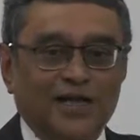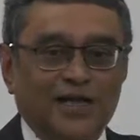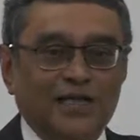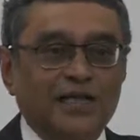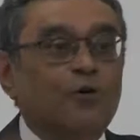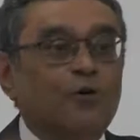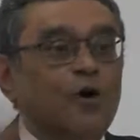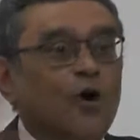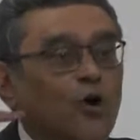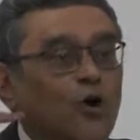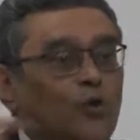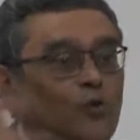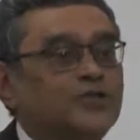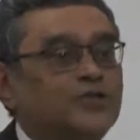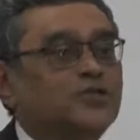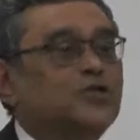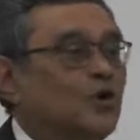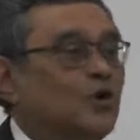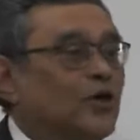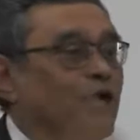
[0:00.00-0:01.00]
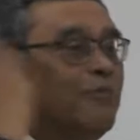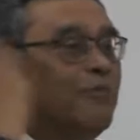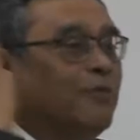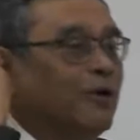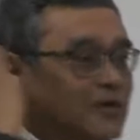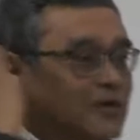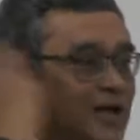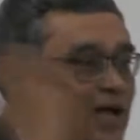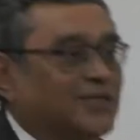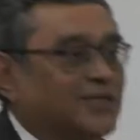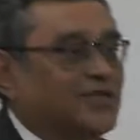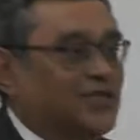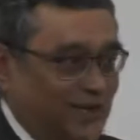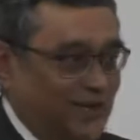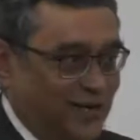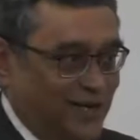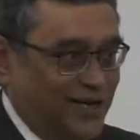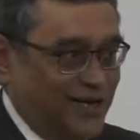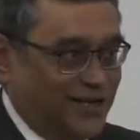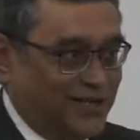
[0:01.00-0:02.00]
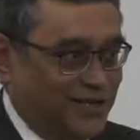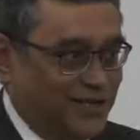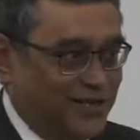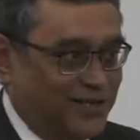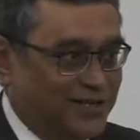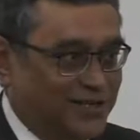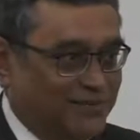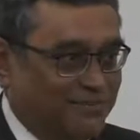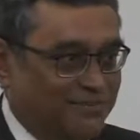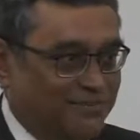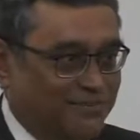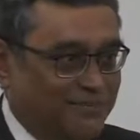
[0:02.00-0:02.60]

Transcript: They were always talking about cultural nationalism.